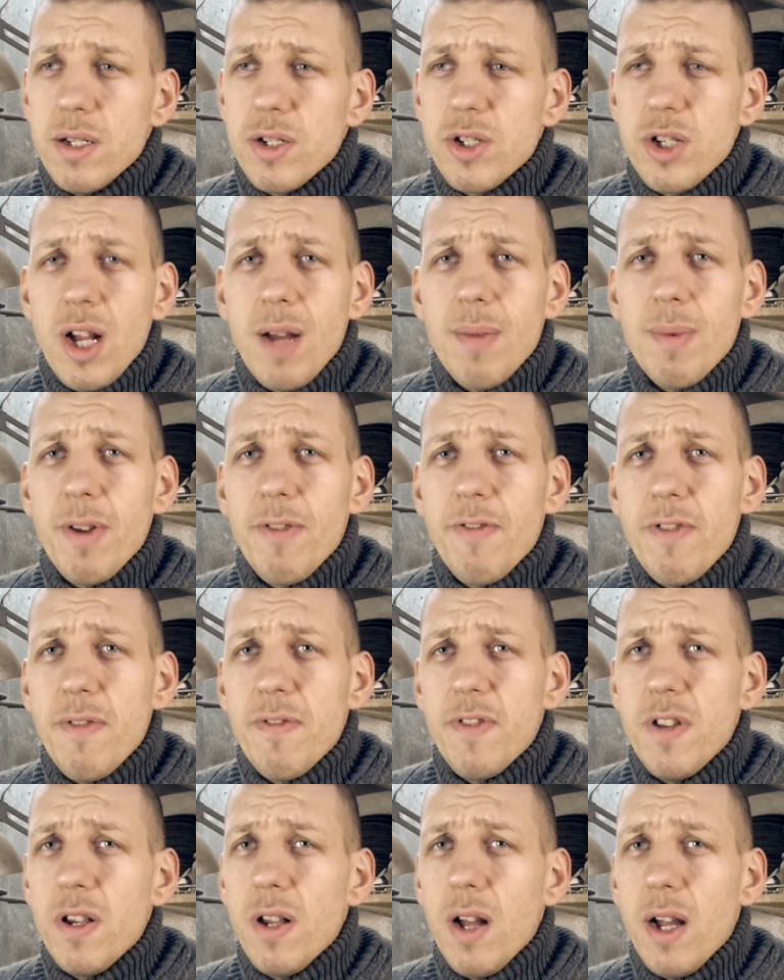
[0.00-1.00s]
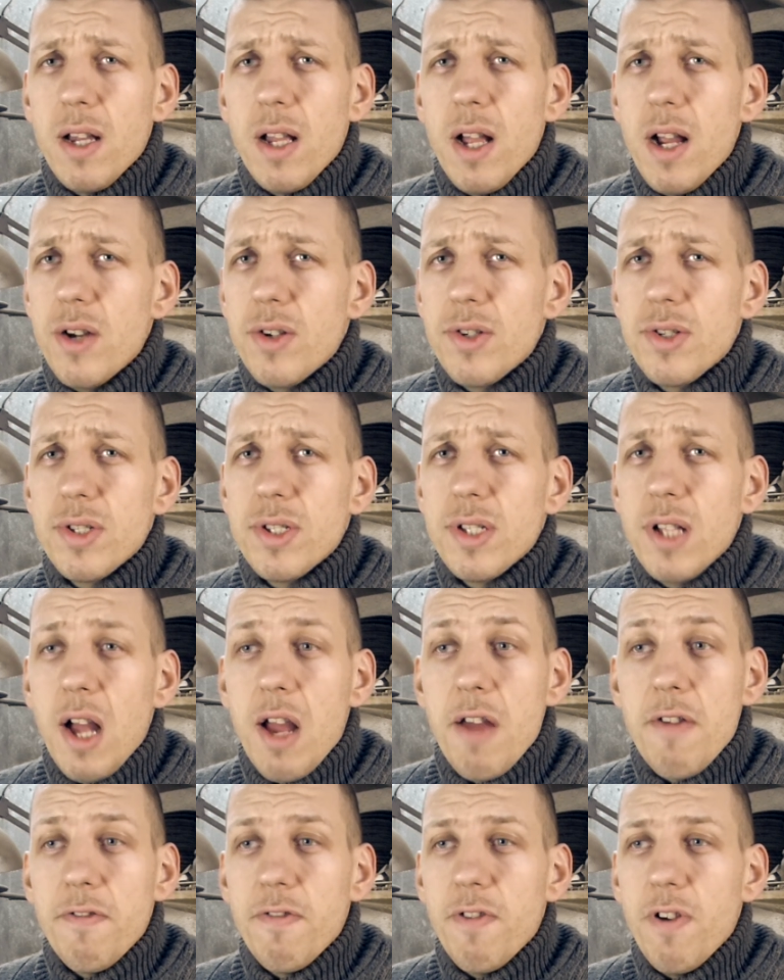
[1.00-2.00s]
sharp the 59 hertz
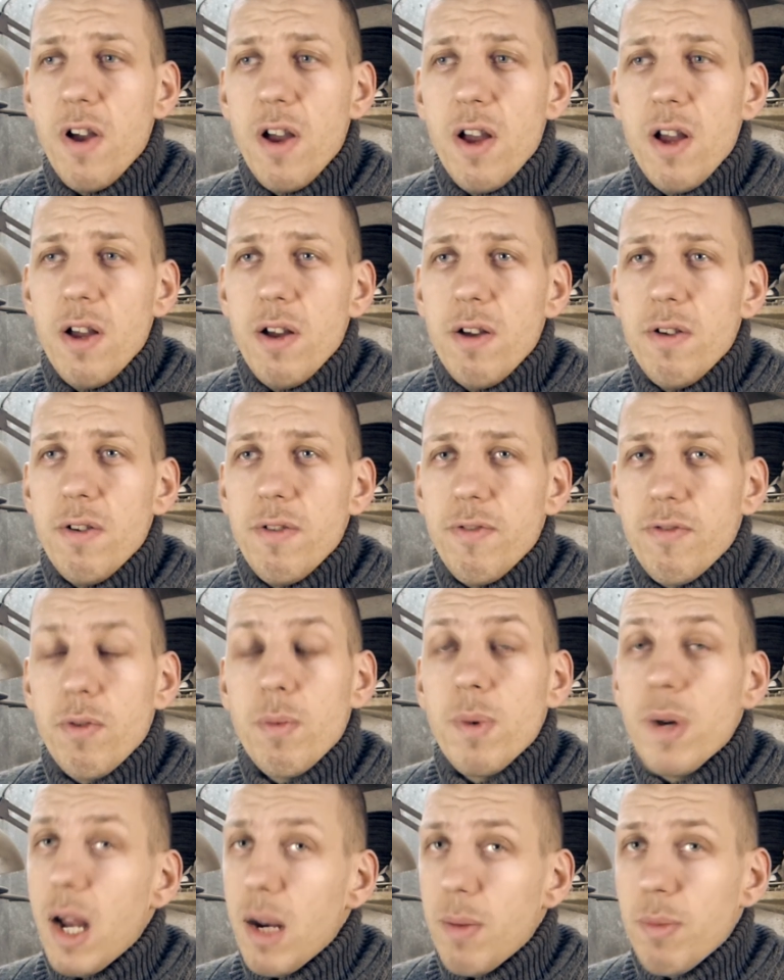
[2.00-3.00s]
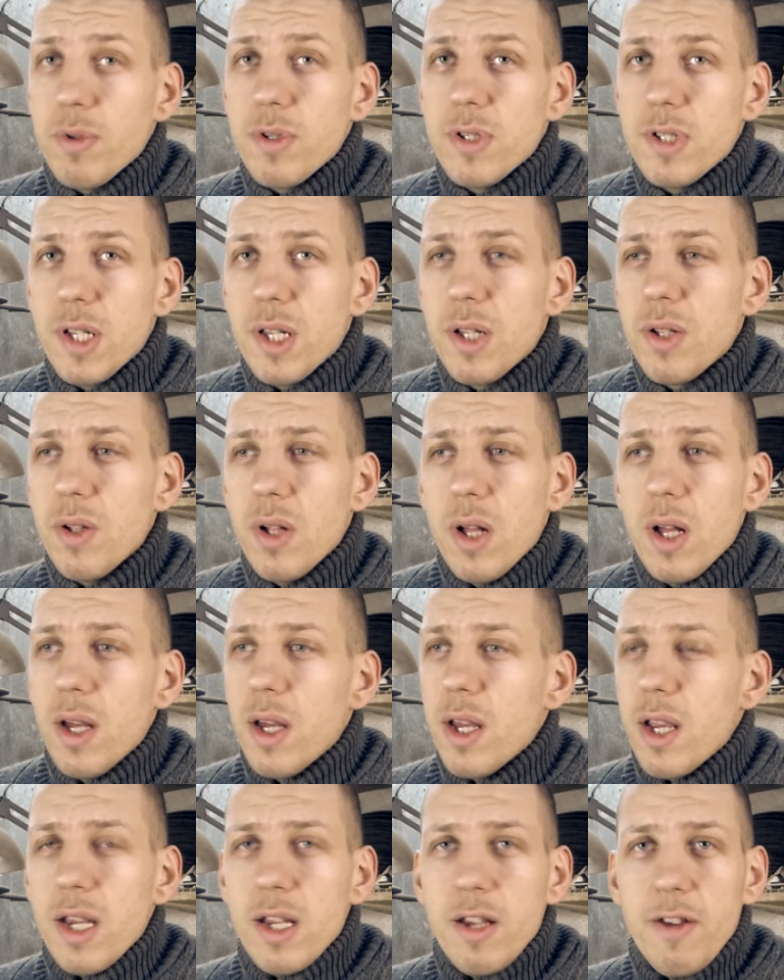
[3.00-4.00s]
knife from carbon steel
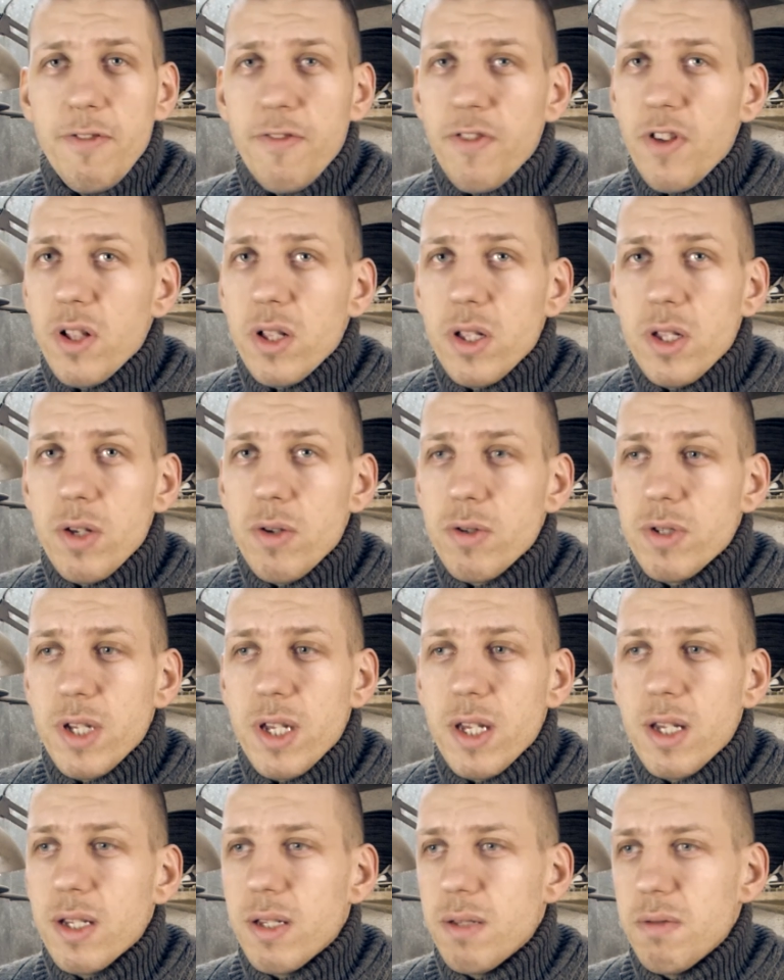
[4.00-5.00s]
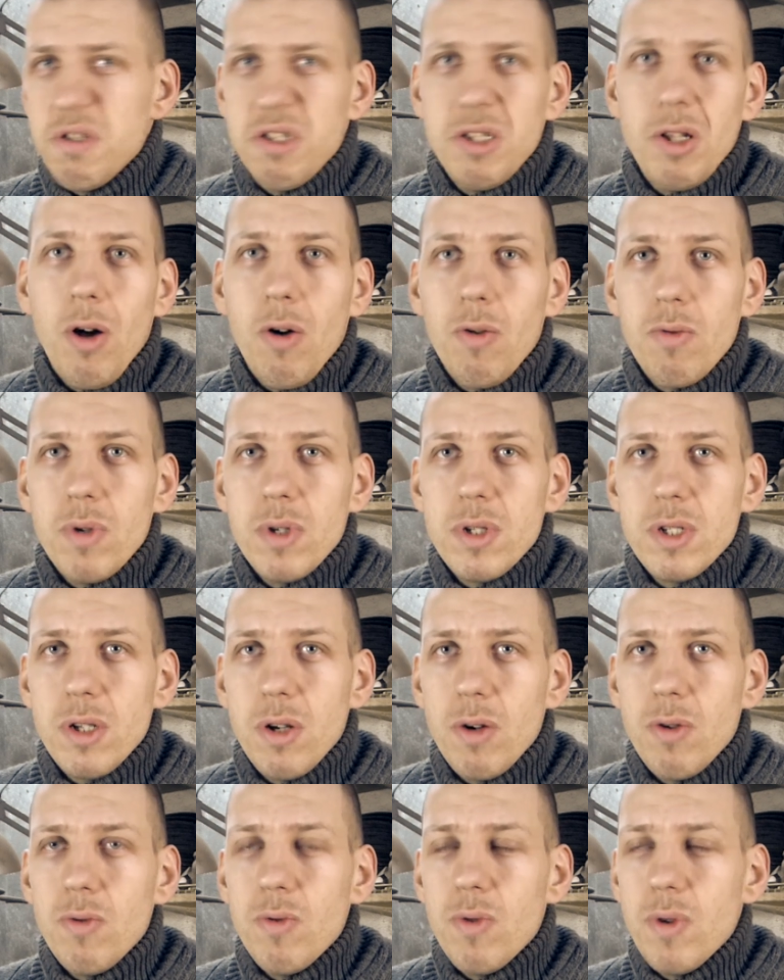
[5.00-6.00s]
in the field using stone,
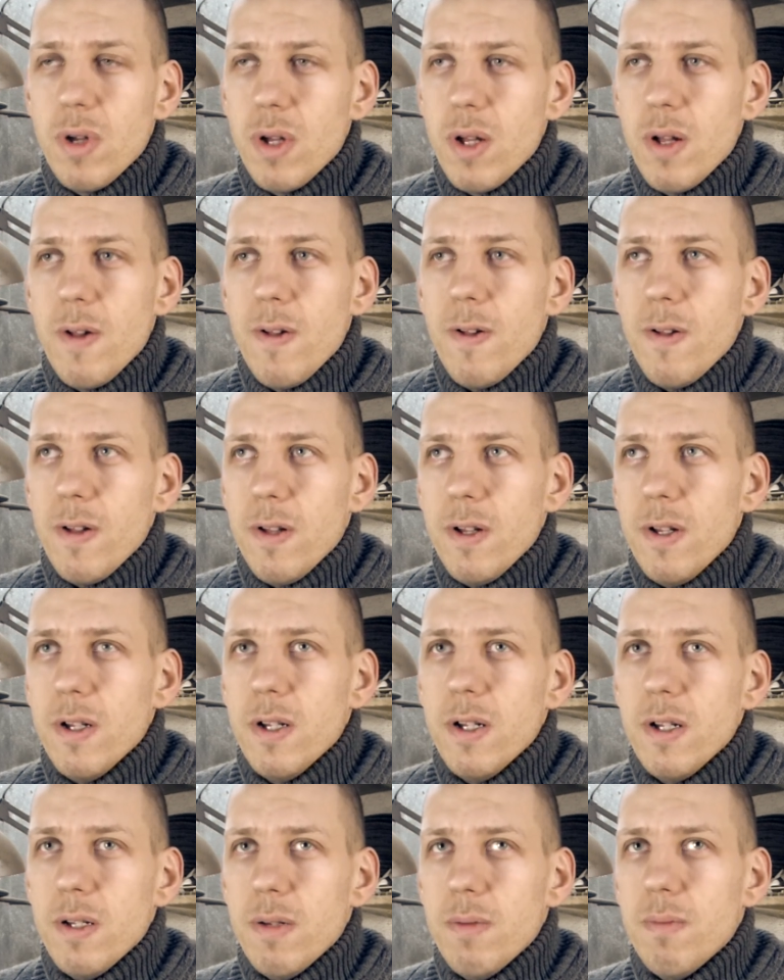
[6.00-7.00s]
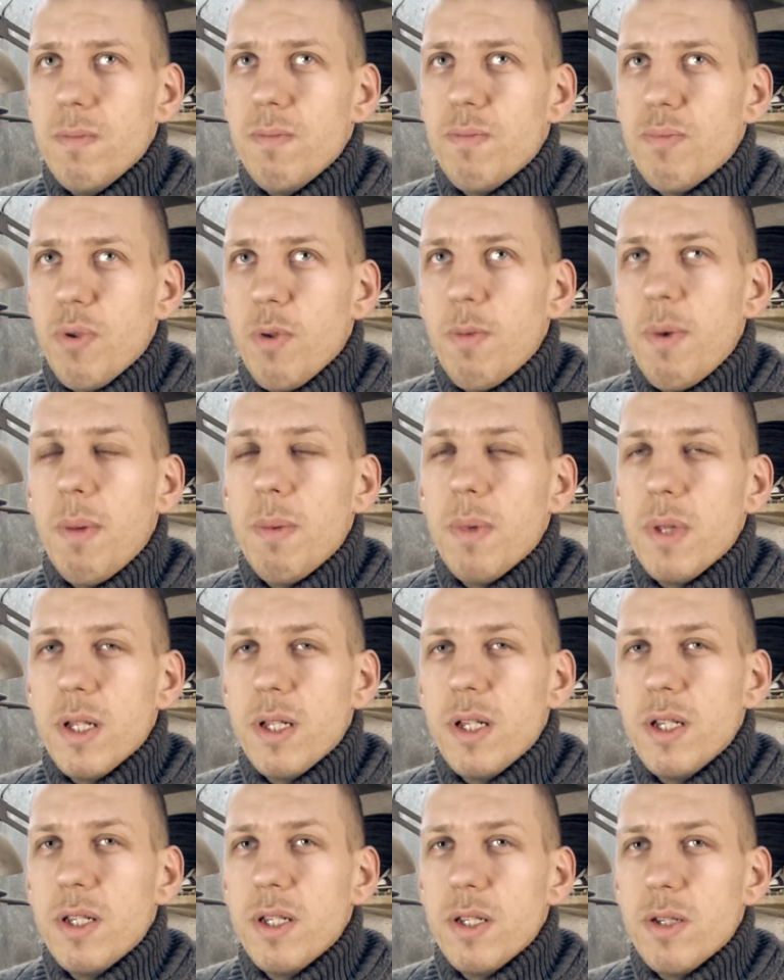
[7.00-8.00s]
so probably
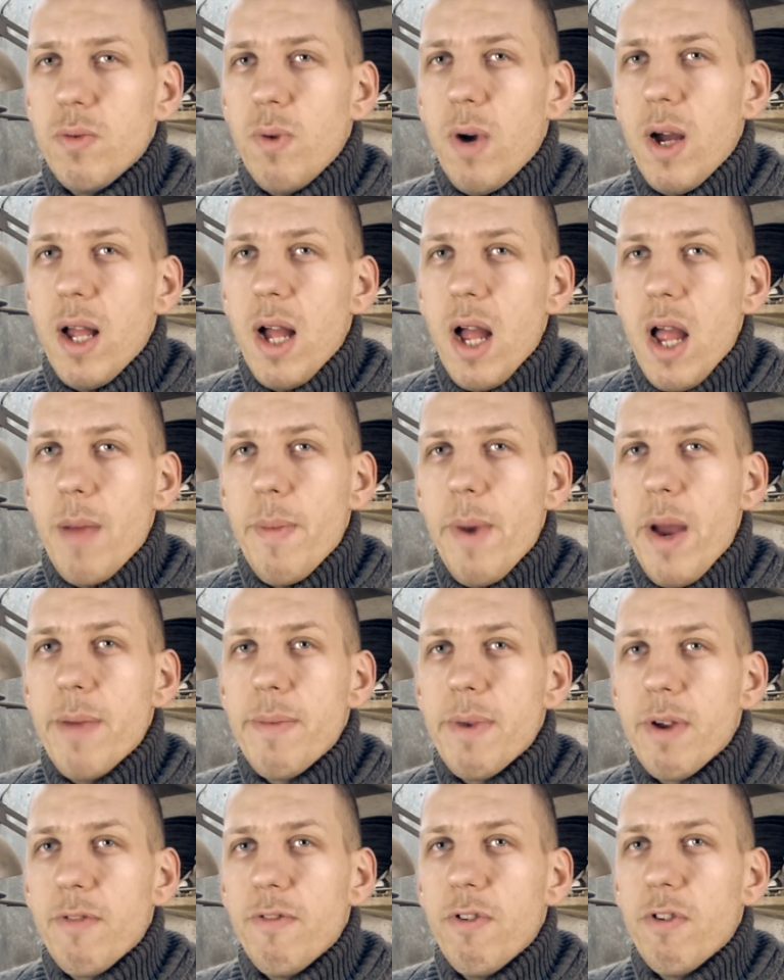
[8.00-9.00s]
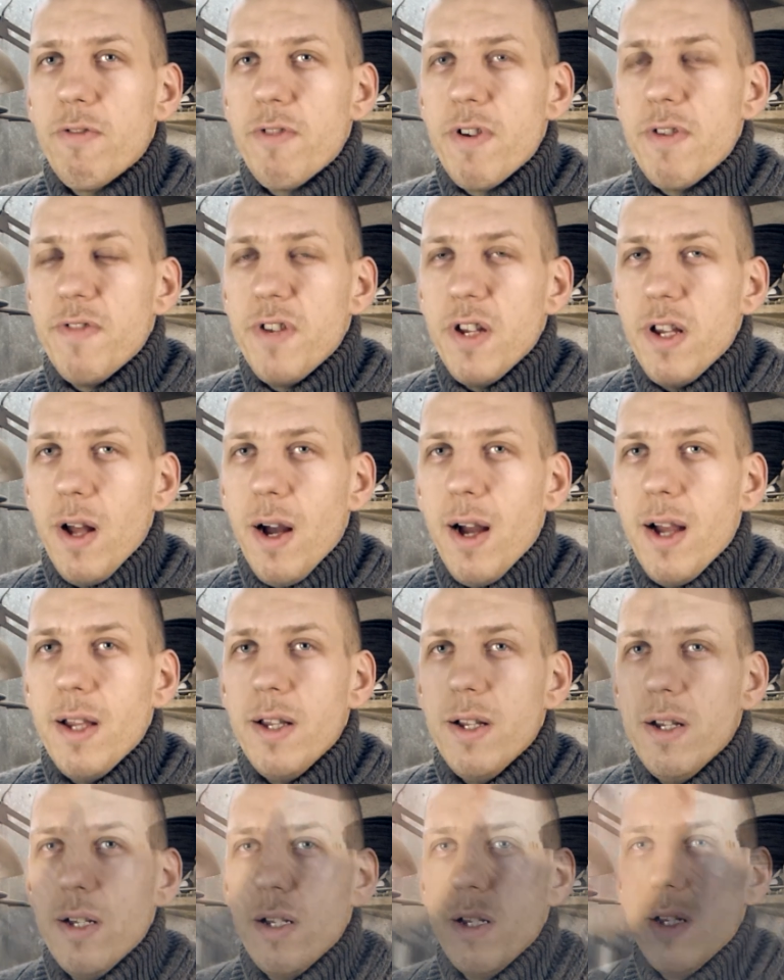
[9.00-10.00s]
this is why I am aiming for
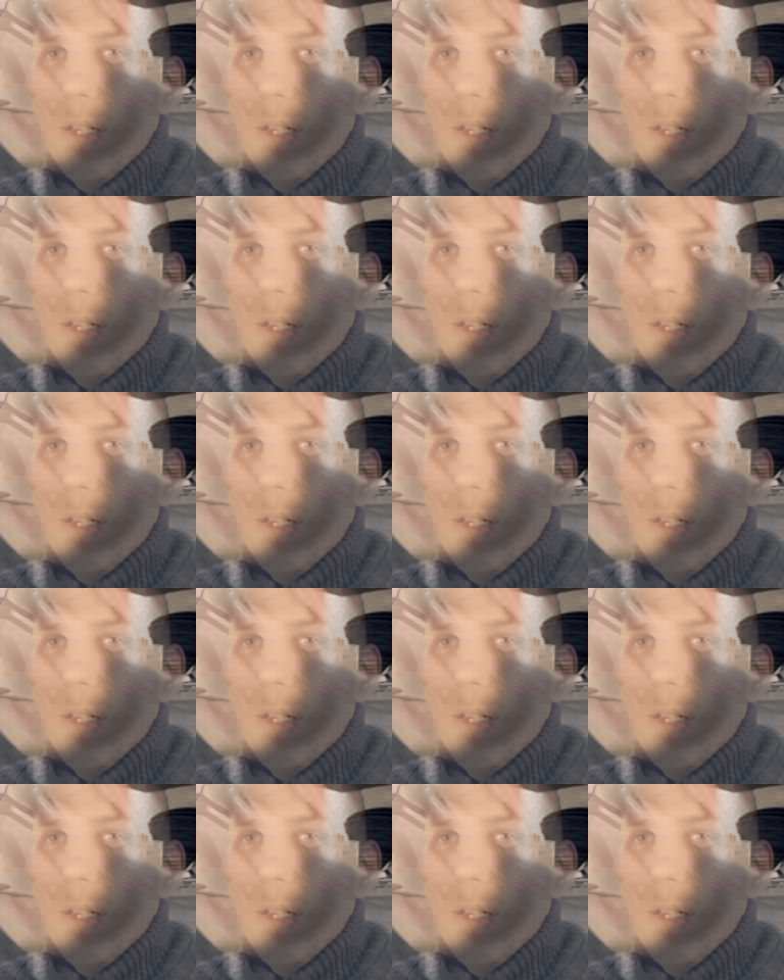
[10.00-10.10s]
59.